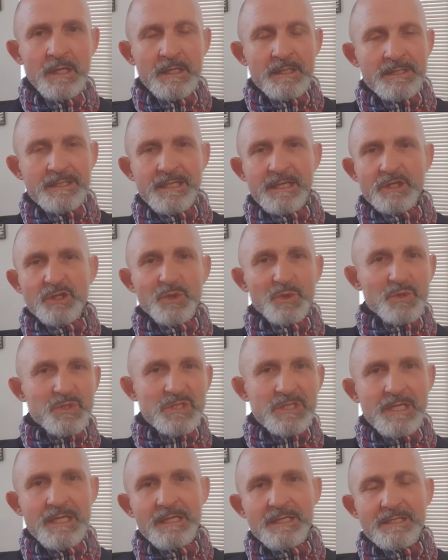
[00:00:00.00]
sexual
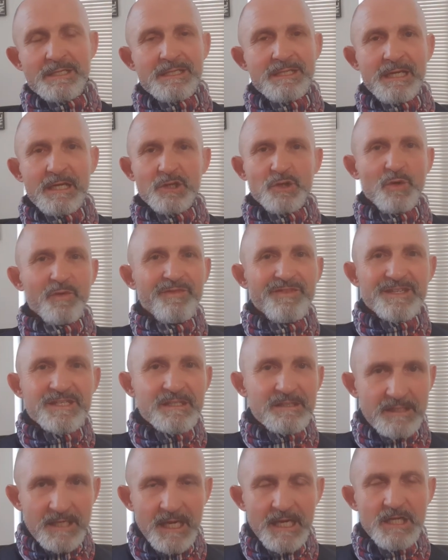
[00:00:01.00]
sin and sexual
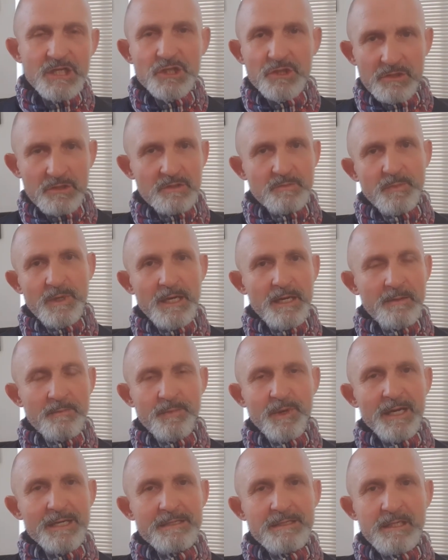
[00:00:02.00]
visitations by,
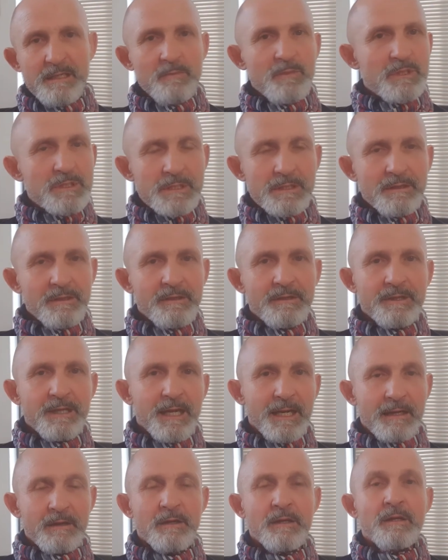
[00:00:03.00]
by demons in the
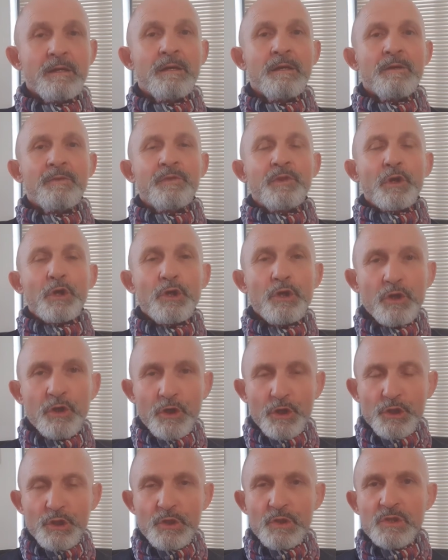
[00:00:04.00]
night, the
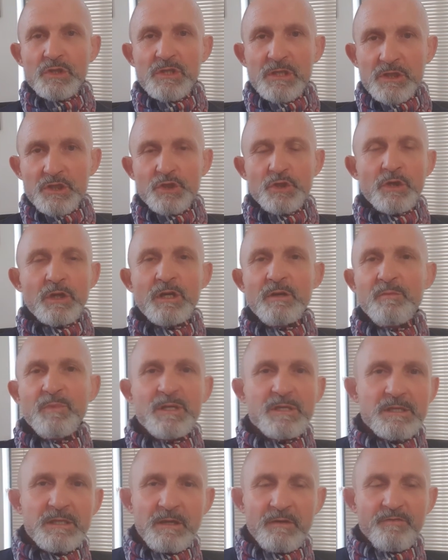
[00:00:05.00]
good news is you can be
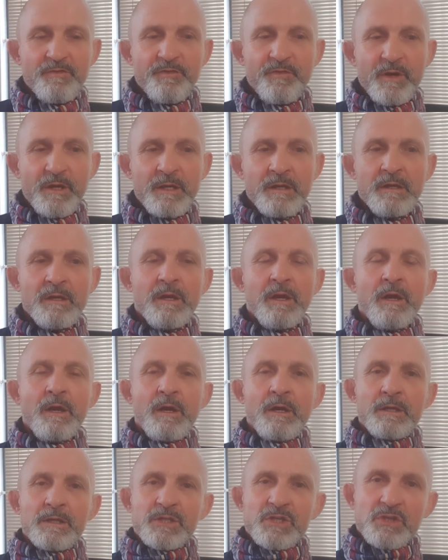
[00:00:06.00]
set free.
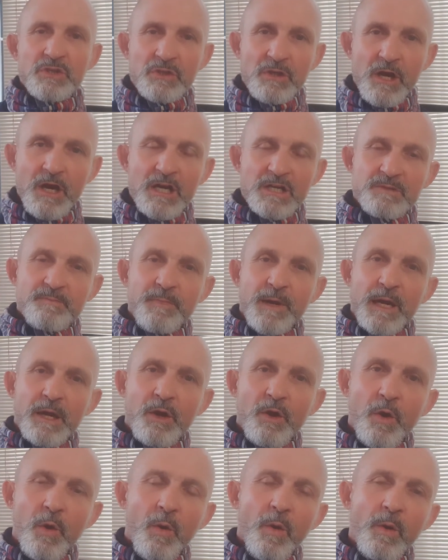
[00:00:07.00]
Starts by
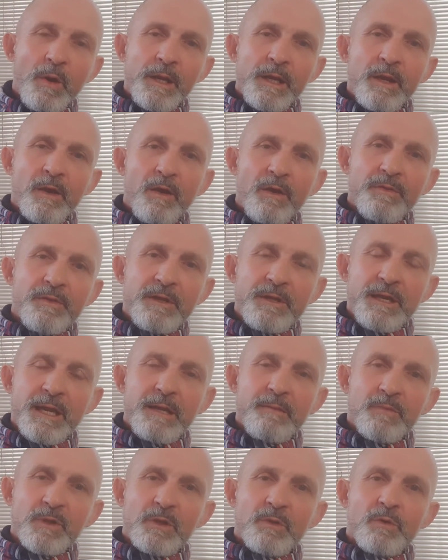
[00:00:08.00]
calling on the name of the